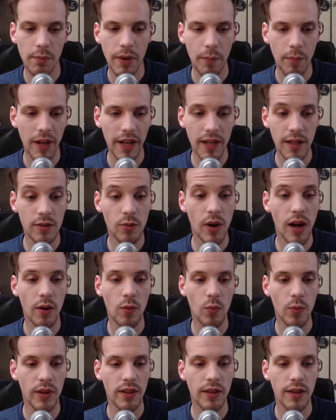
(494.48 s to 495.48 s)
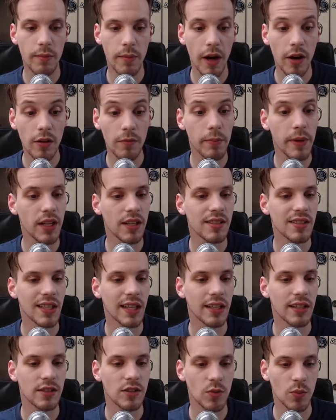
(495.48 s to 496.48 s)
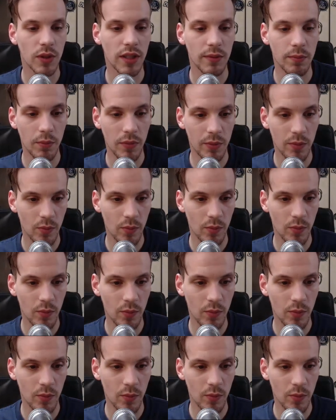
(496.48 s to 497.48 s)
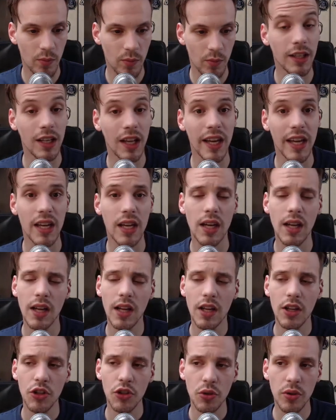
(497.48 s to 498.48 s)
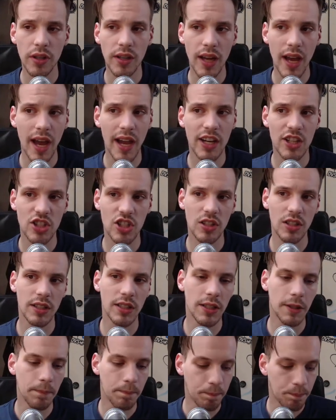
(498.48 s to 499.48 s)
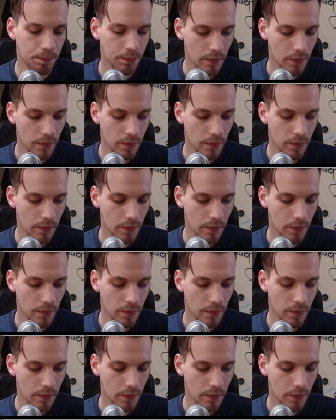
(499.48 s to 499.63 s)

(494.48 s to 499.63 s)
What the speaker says: by playing around with the amount of milliseconds, with the amount of delay, you can actually